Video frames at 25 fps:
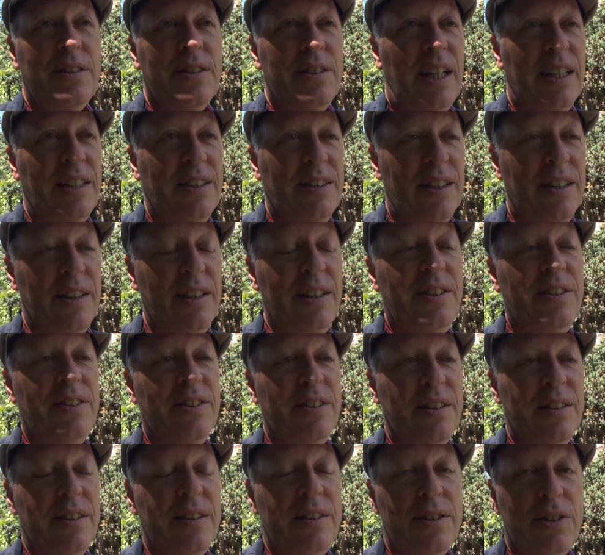I said,
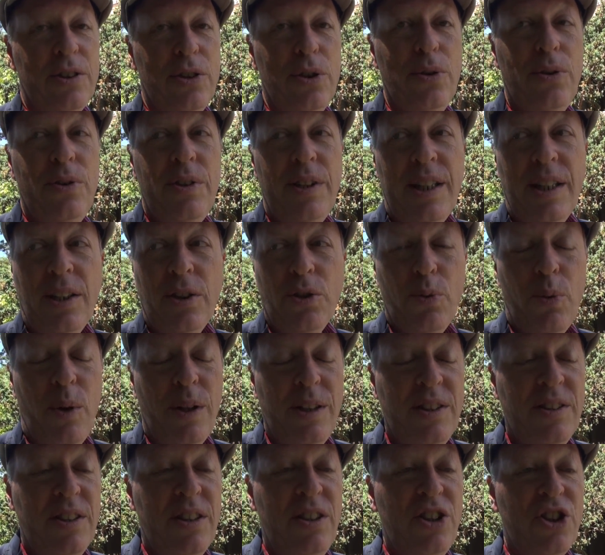listen, 2 things.
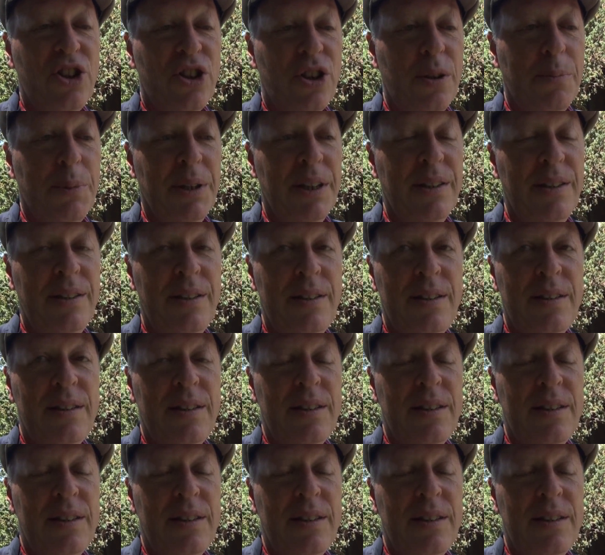One is in German.